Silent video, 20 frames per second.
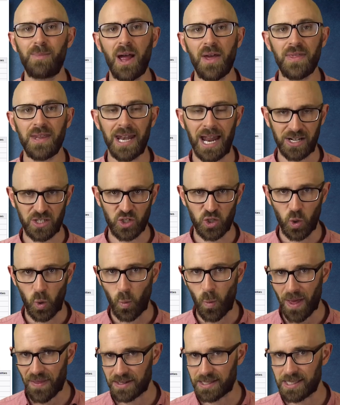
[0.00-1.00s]
by the National
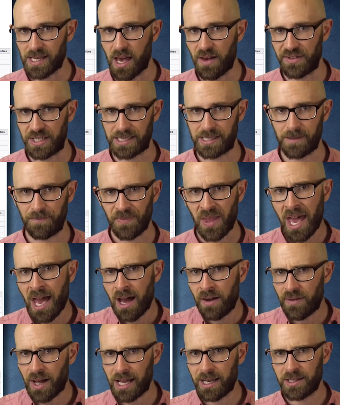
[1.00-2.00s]
Weather Service.
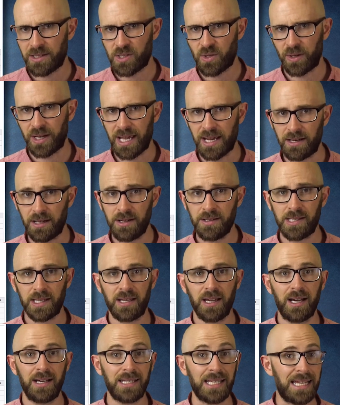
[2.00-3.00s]
Violent tornadoes Tornadoes
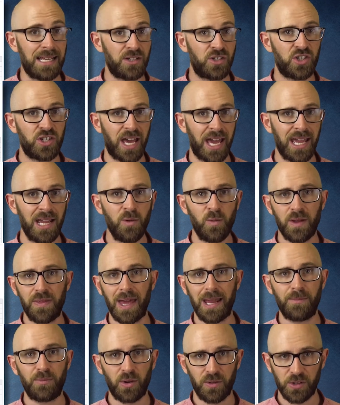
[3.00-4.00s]
occurred each day, with
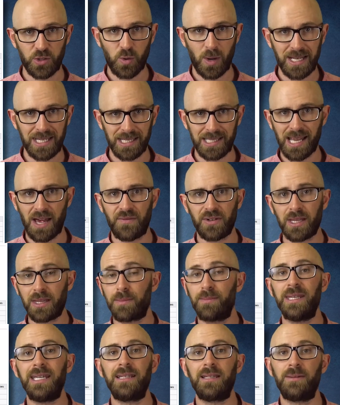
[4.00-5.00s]
April the
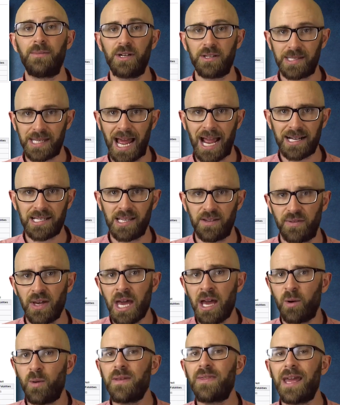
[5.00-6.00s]
twenty-seventh being the most active,
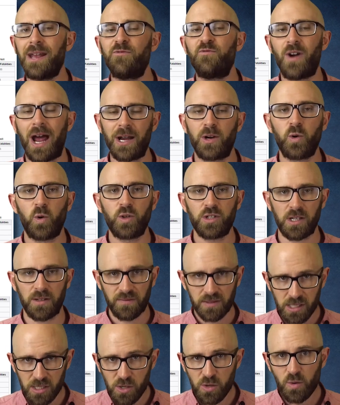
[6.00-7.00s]
with a record
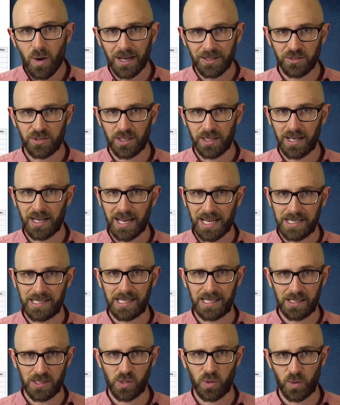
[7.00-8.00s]
of two hundred
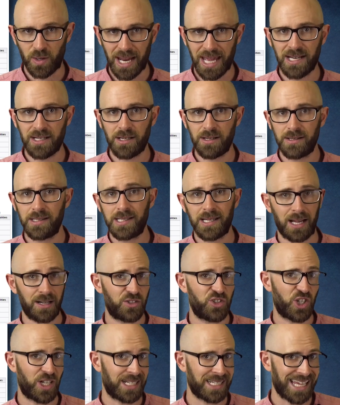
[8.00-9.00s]
eighteen tornadoes
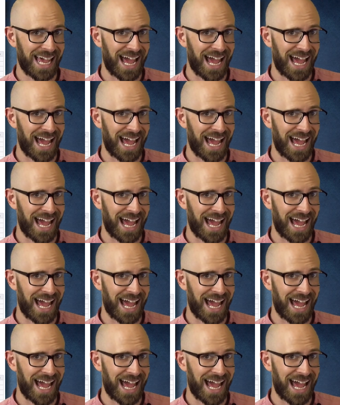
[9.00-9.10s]
touching